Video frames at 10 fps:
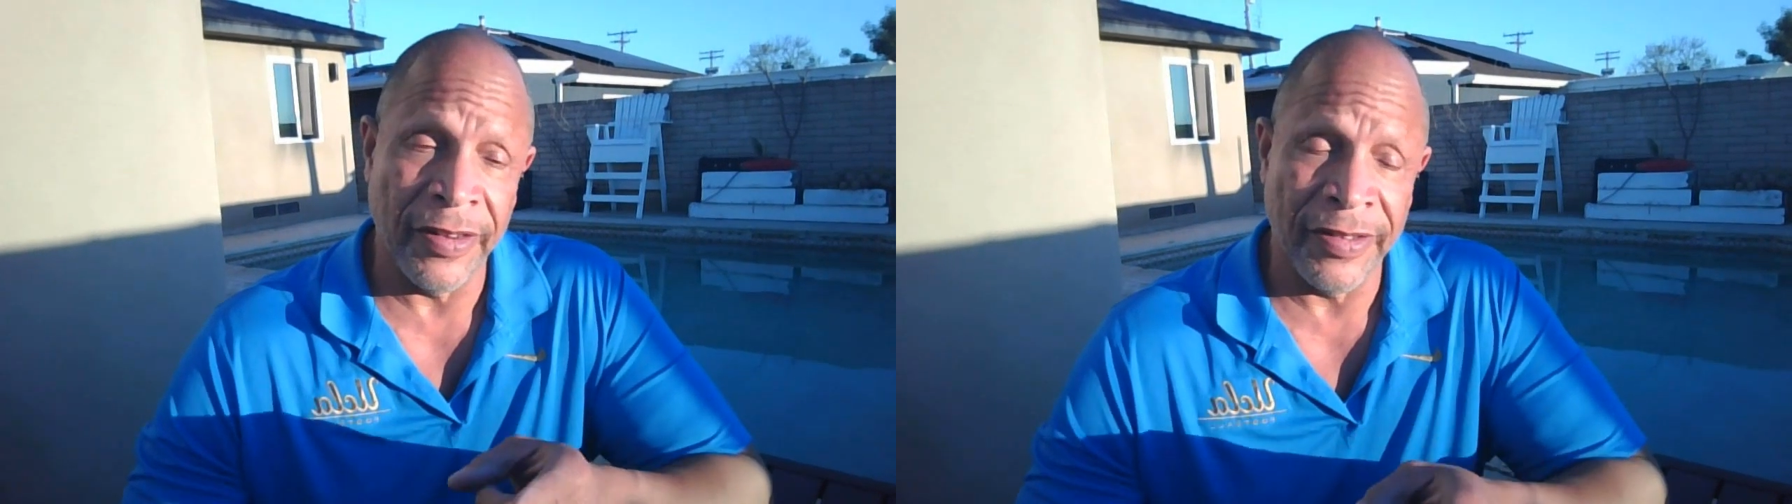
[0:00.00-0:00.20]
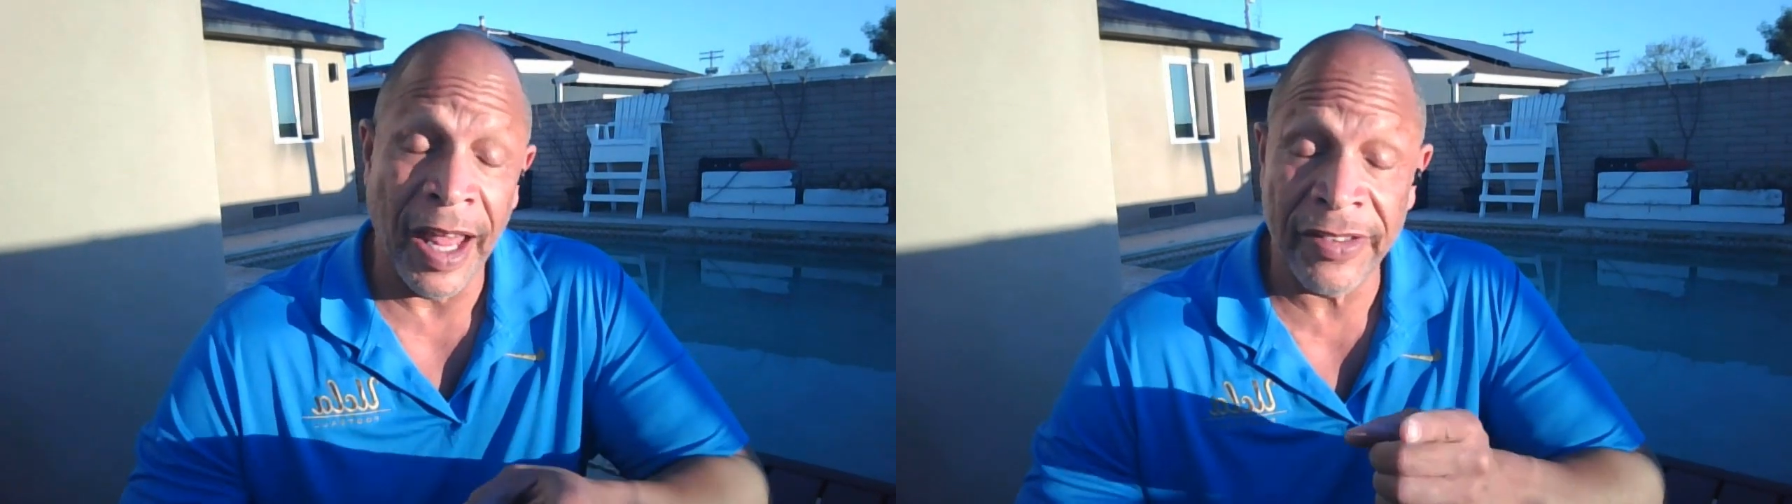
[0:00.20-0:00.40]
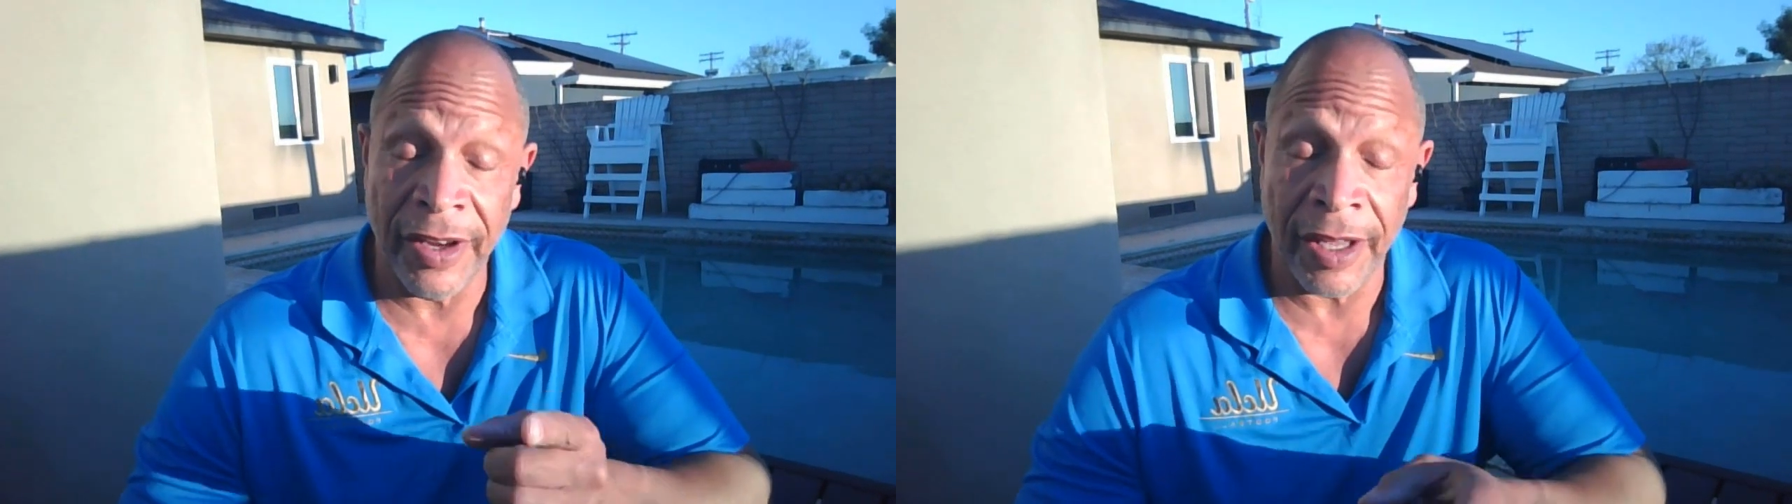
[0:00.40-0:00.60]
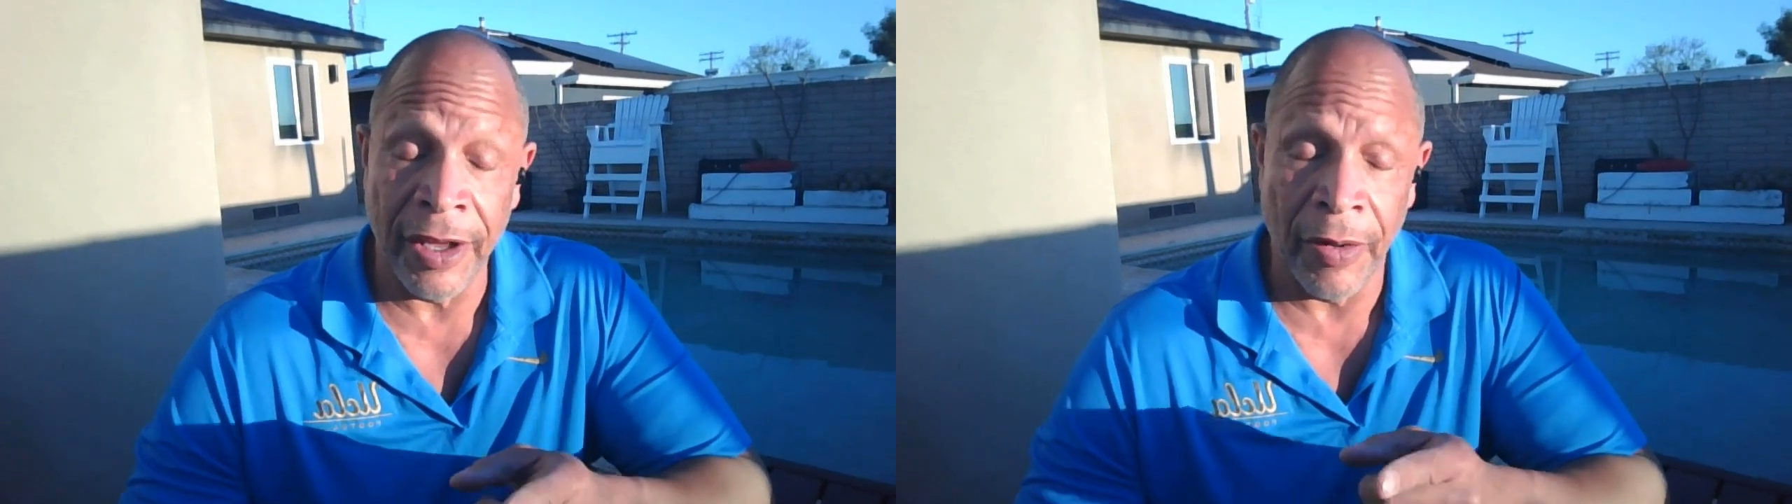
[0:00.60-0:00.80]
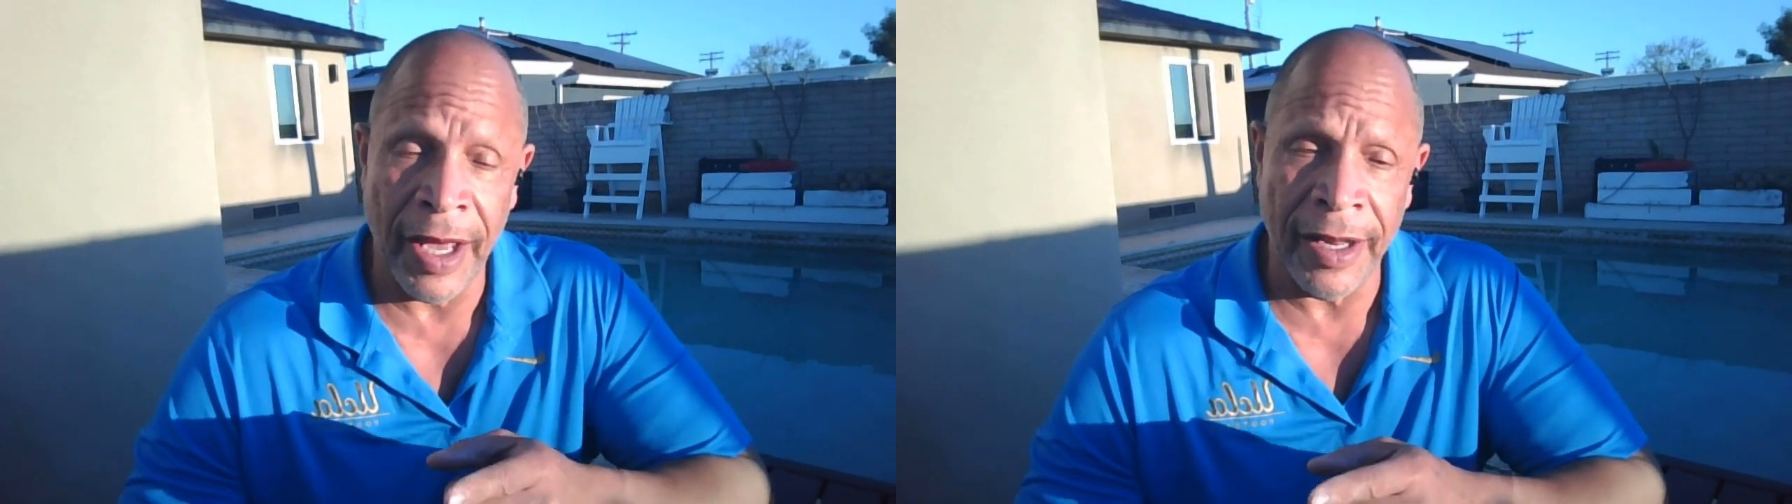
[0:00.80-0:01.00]
is not
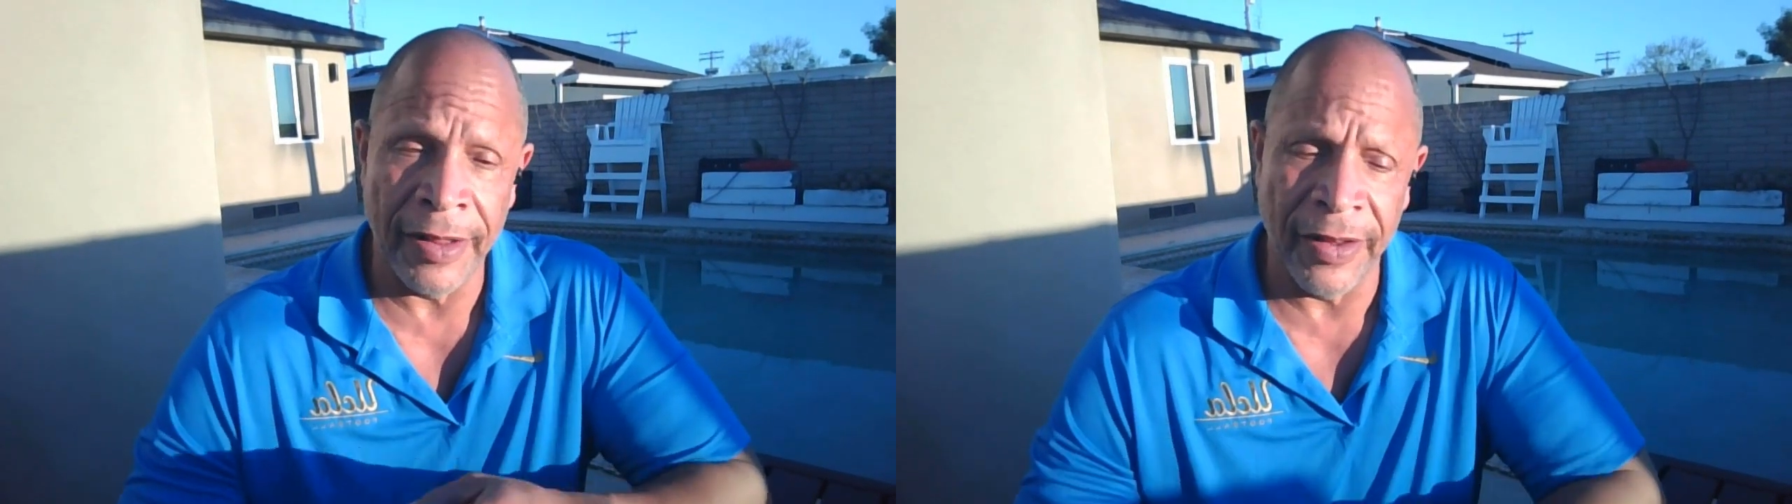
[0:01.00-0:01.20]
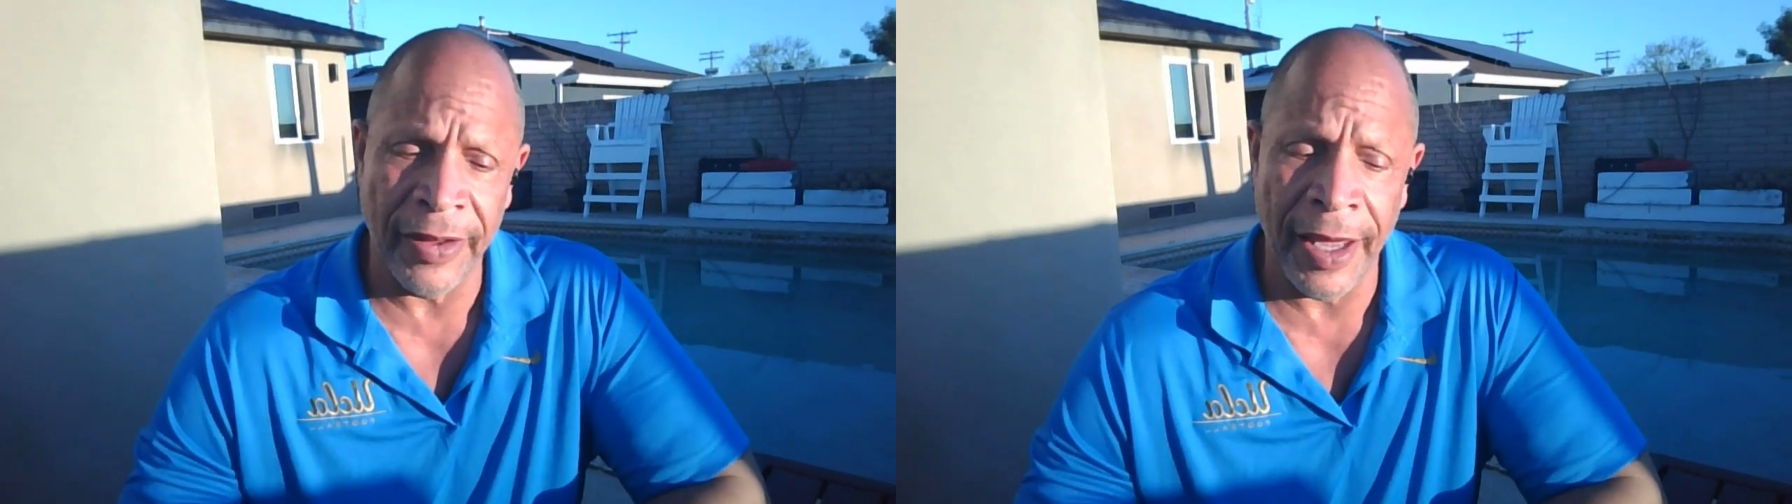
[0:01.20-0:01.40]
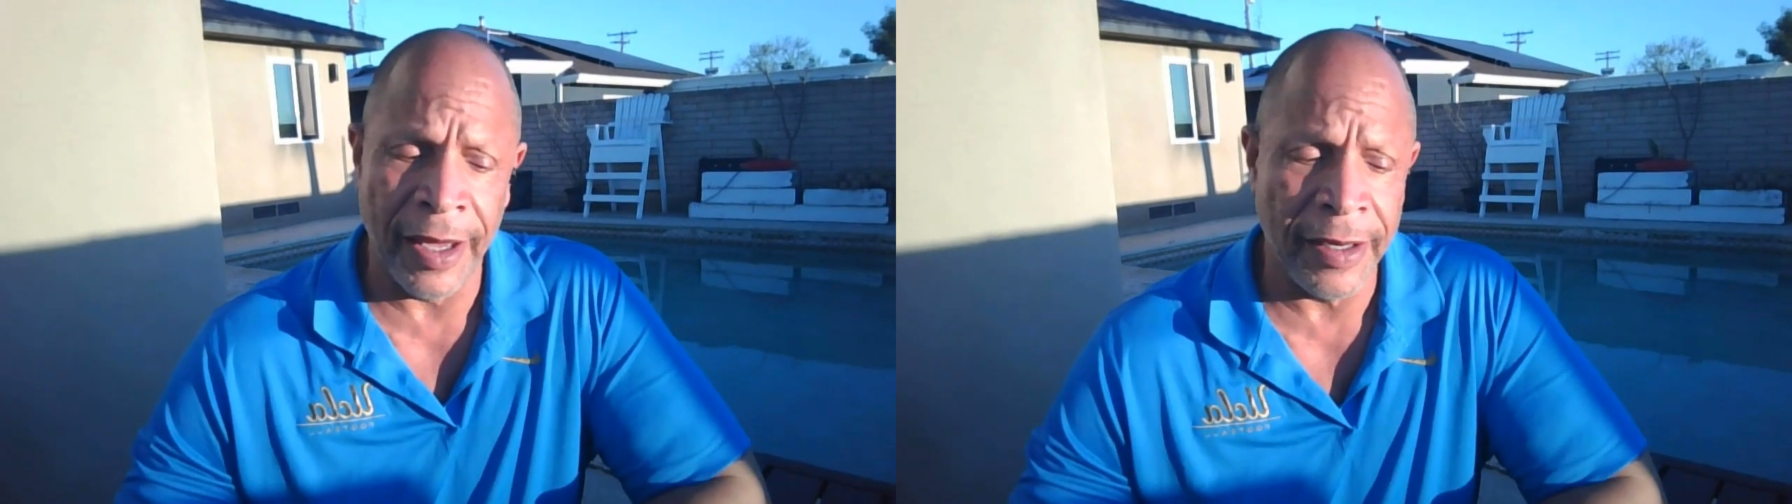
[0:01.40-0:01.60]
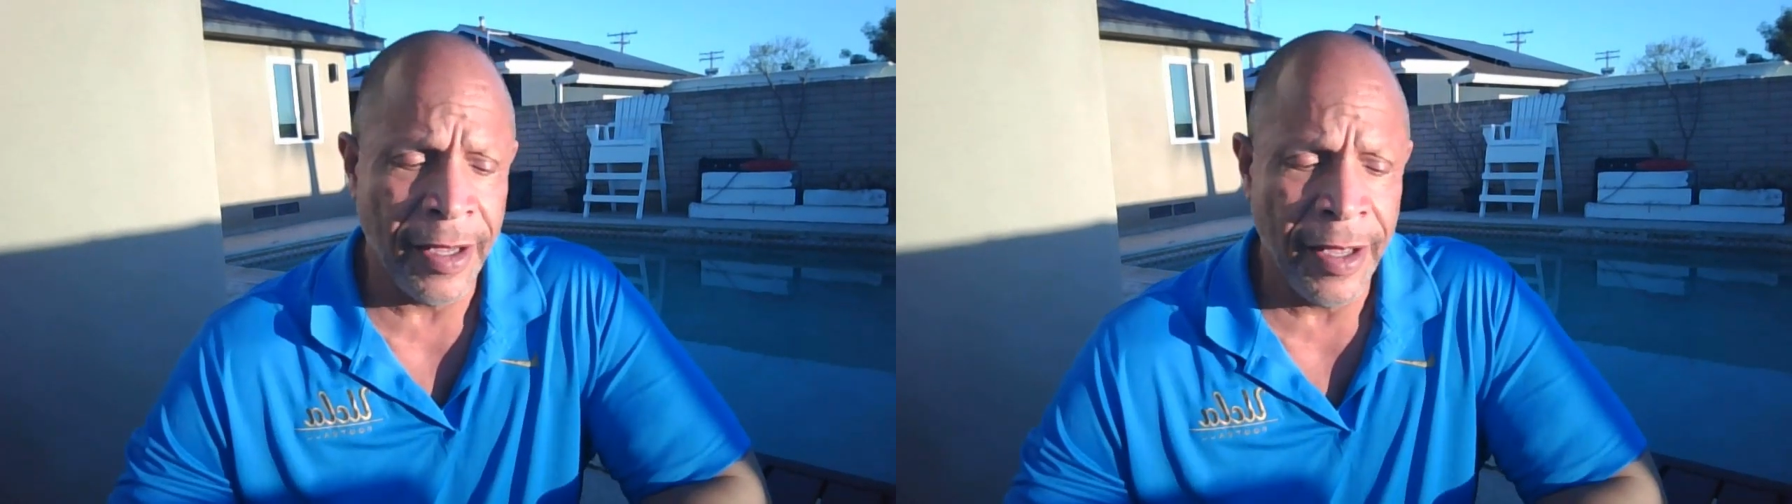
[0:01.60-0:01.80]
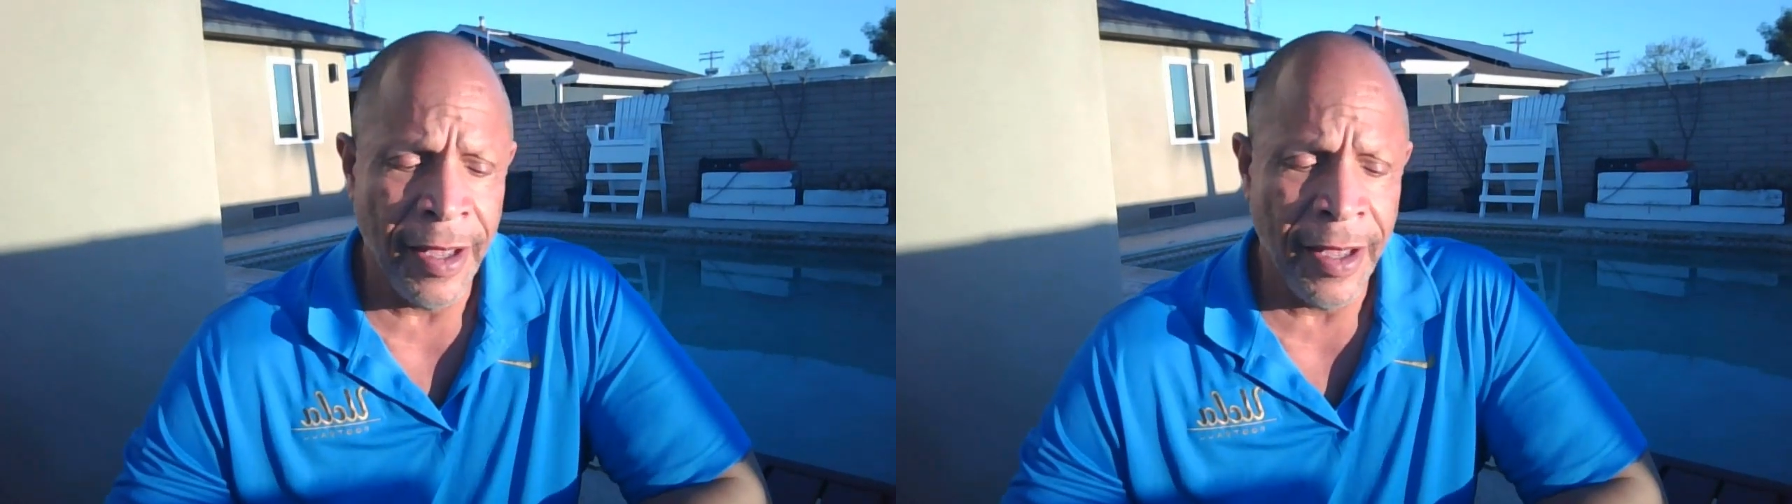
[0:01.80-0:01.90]
sticking your head in the sand.